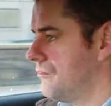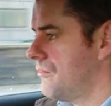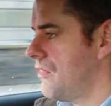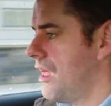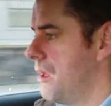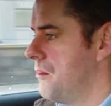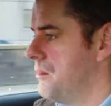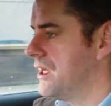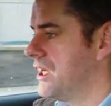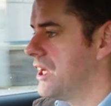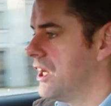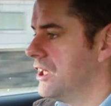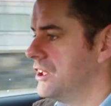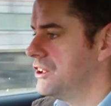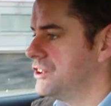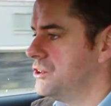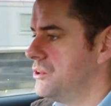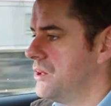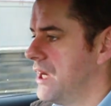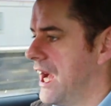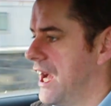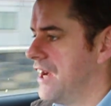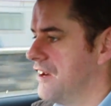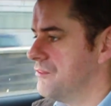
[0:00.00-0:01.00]
Because
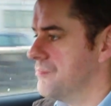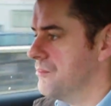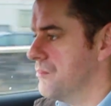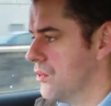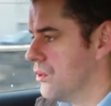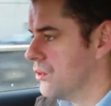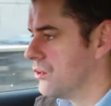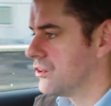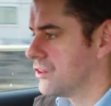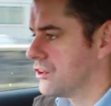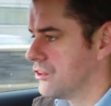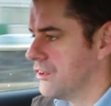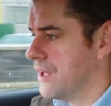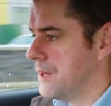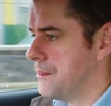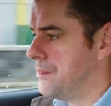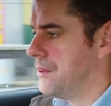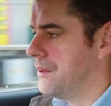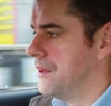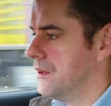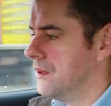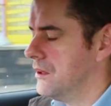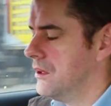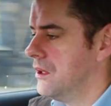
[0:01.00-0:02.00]
you have more grip,
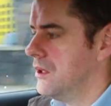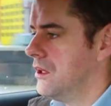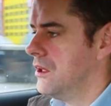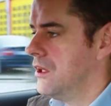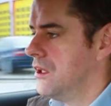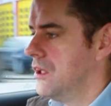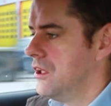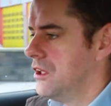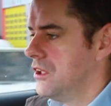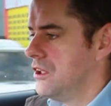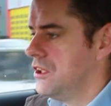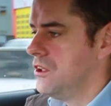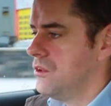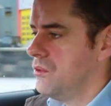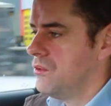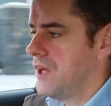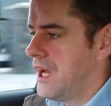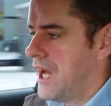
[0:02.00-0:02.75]
you